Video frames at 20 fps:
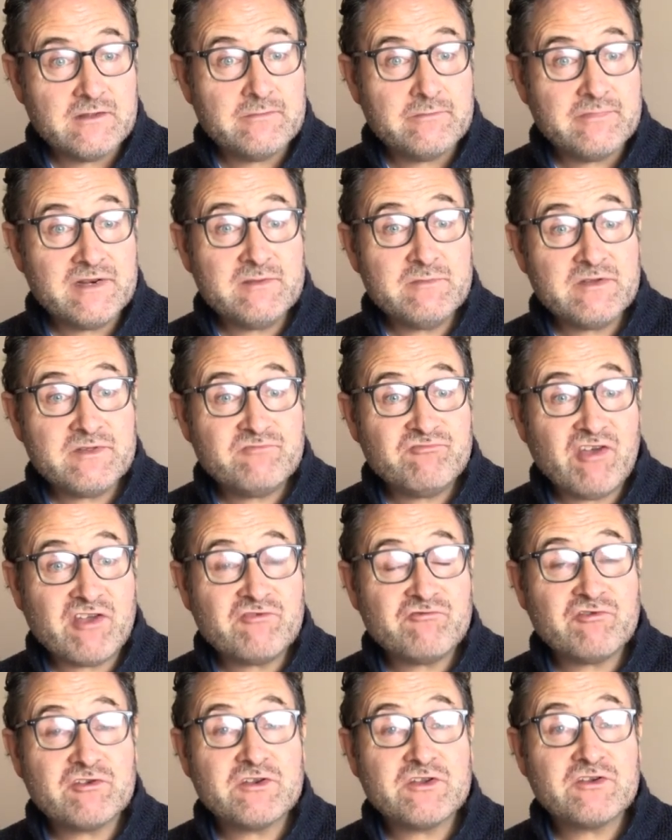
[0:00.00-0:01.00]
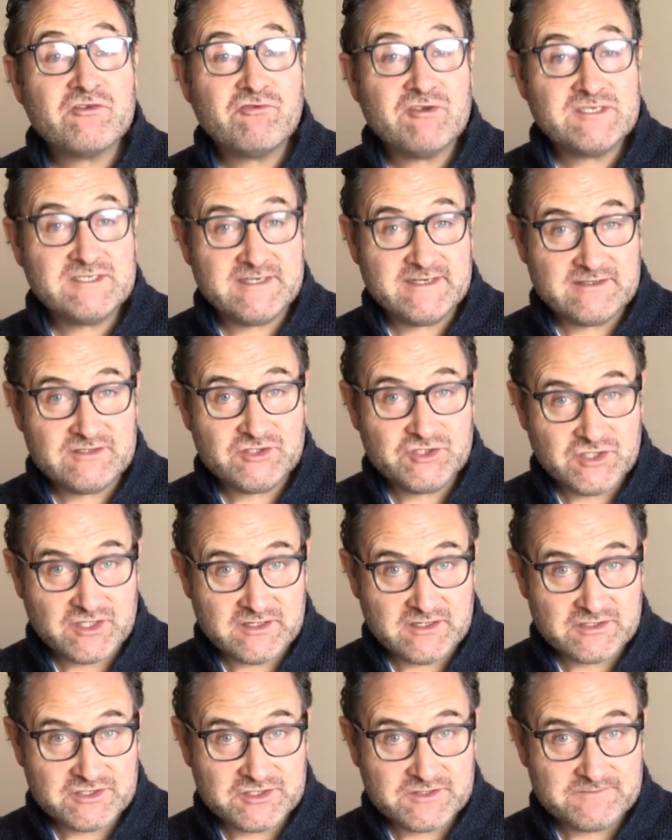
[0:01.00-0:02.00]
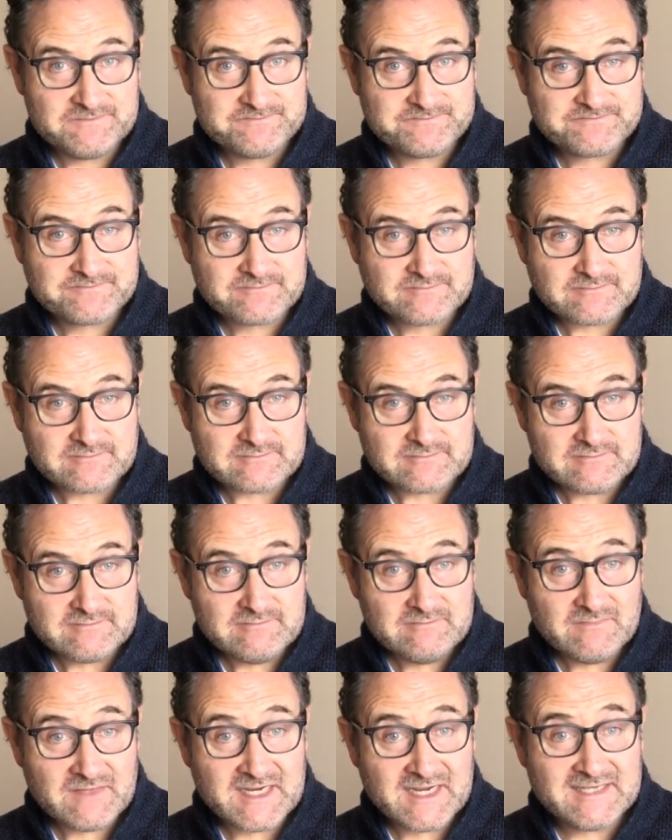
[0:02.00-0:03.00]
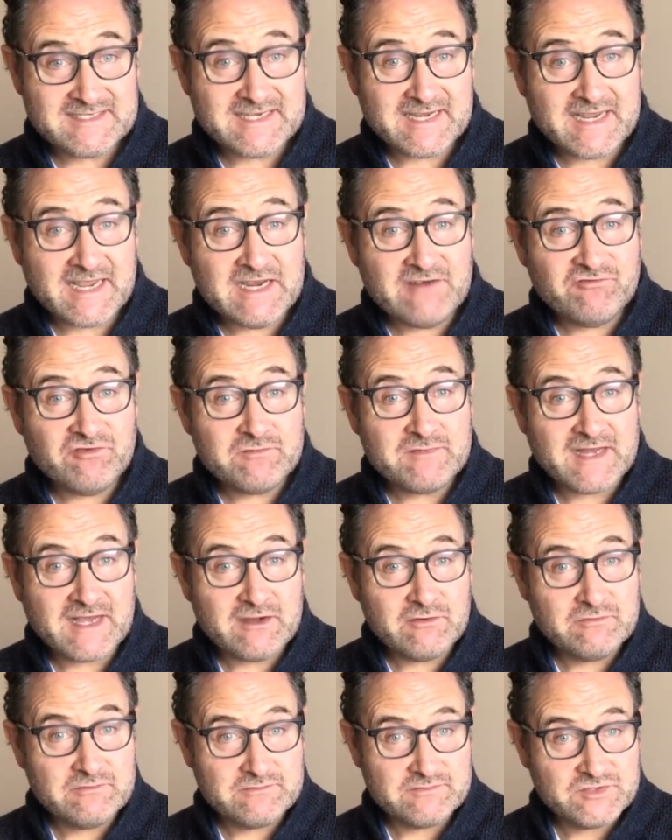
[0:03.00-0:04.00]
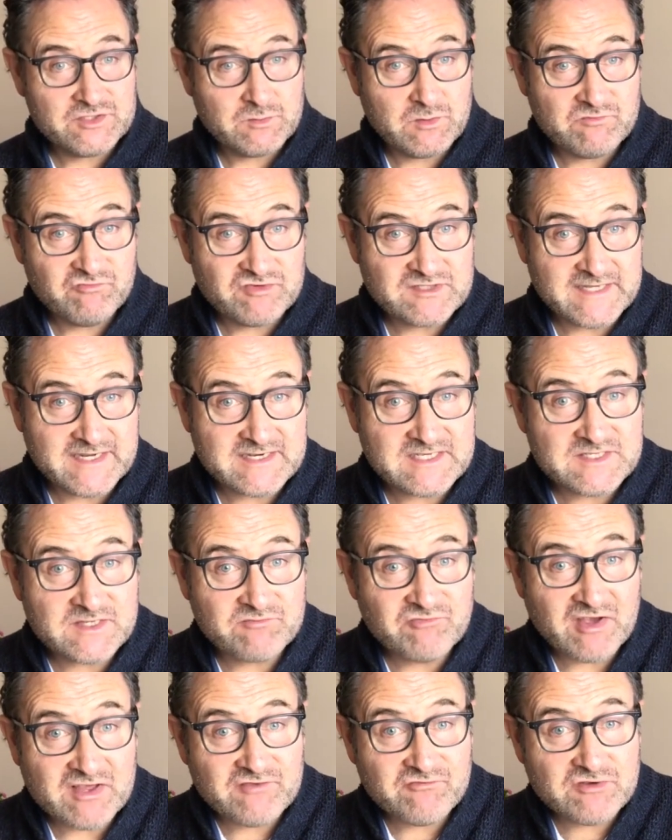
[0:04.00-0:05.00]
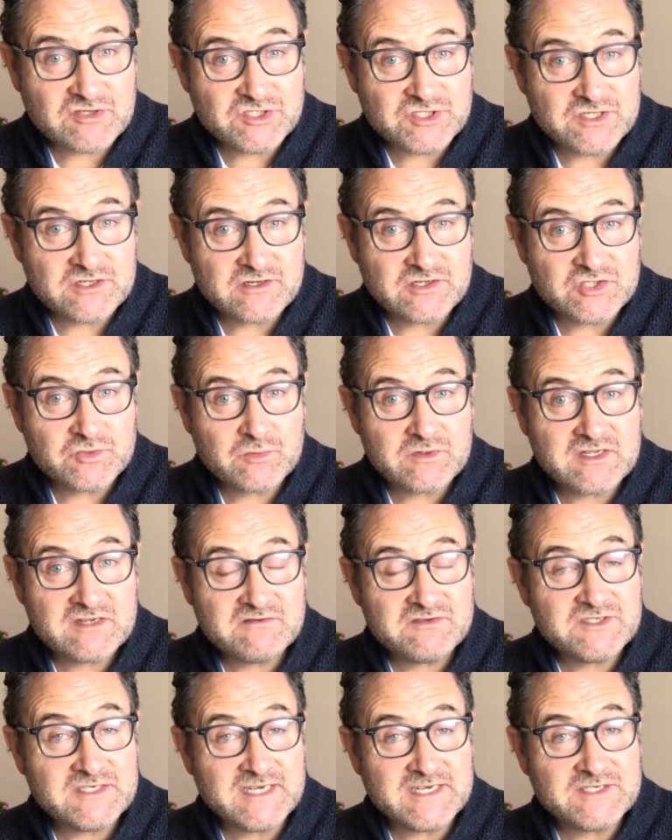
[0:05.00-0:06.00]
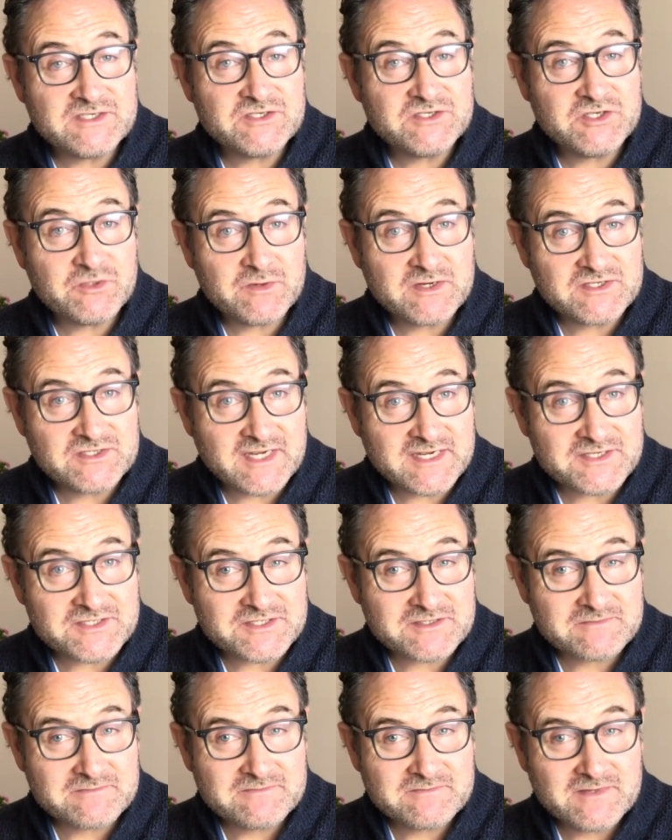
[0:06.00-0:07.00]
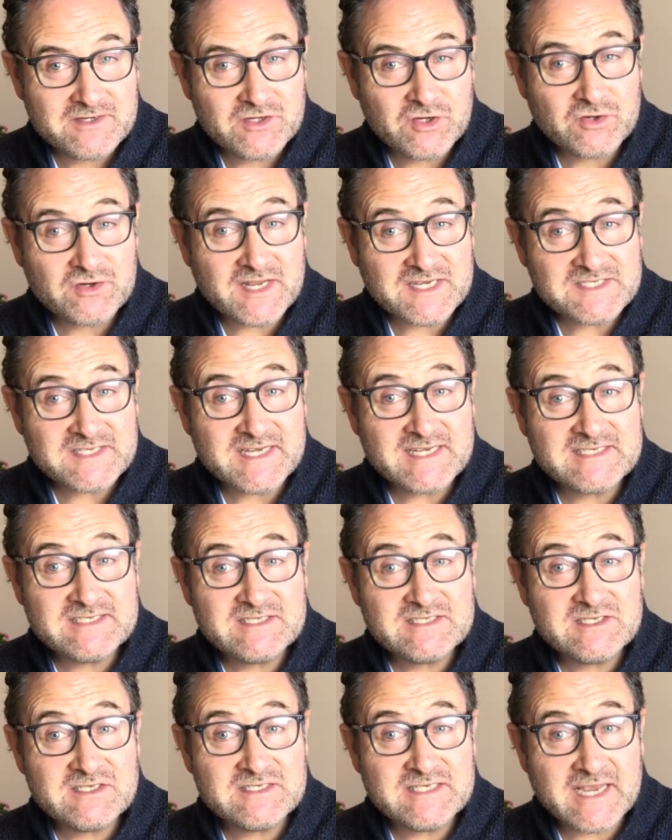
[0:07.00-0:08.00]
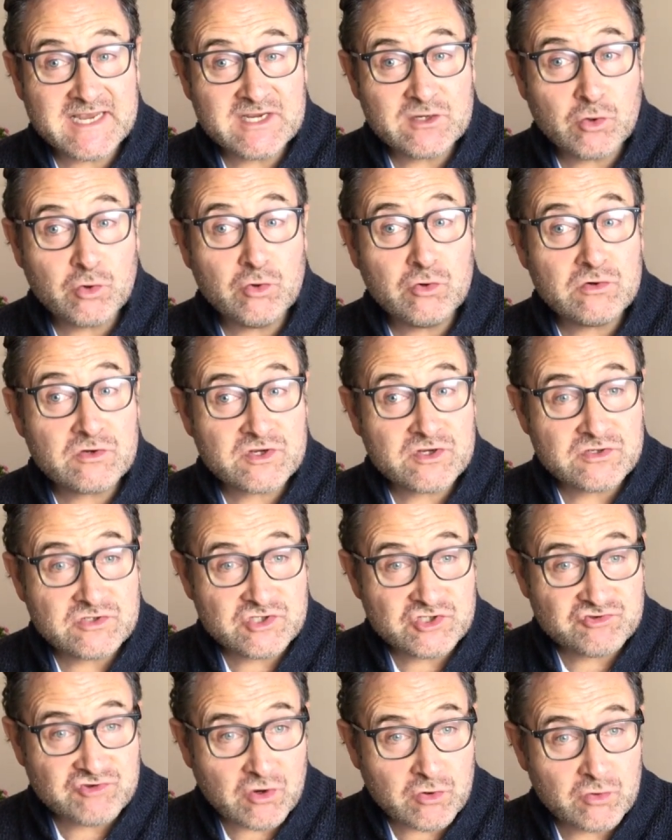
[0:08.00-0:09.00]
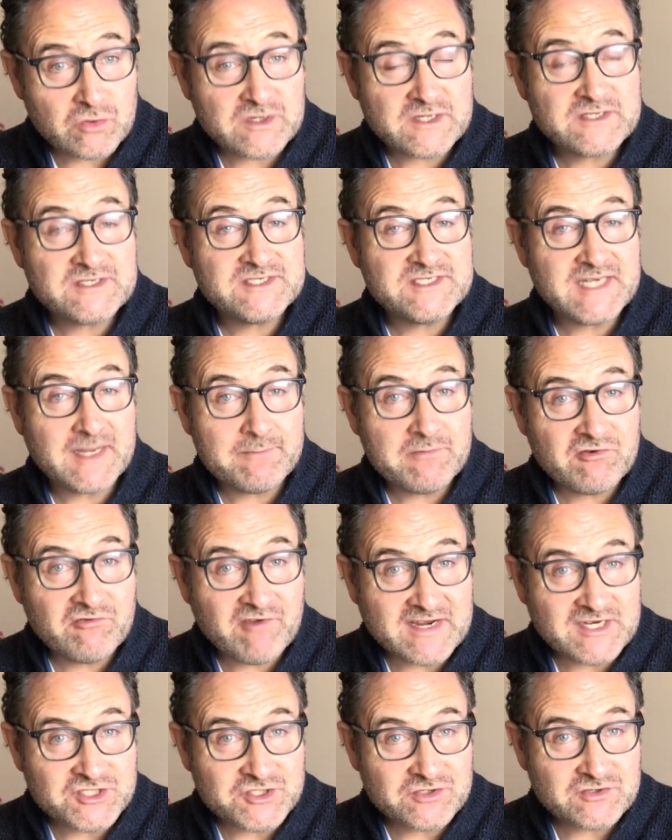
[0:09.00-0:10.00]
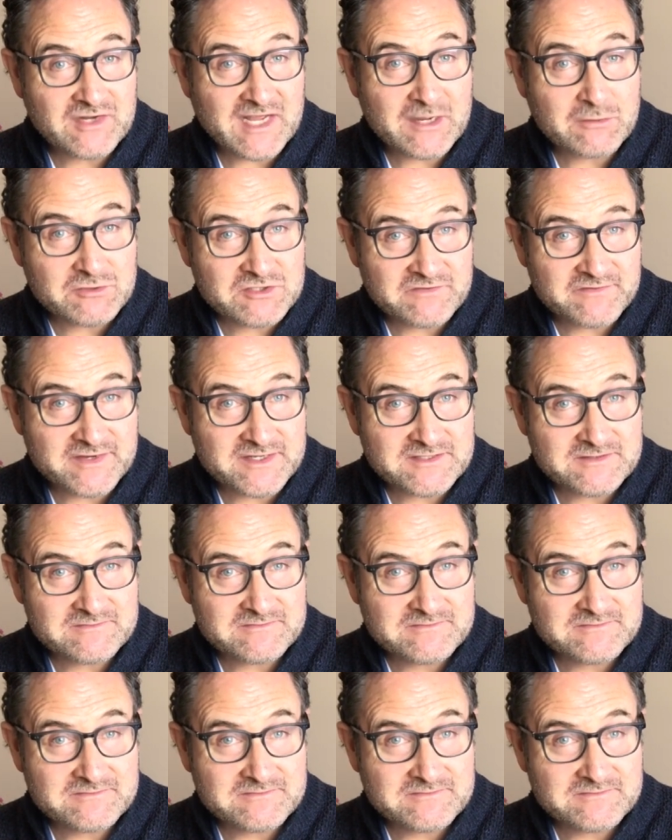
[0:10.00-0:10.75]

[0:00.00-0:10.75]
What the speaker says: Plymouth Brethren Christian Church. A decade from now, someone predicts, the Brethren Church will have ceased to exist unless they take all control and separation out of it.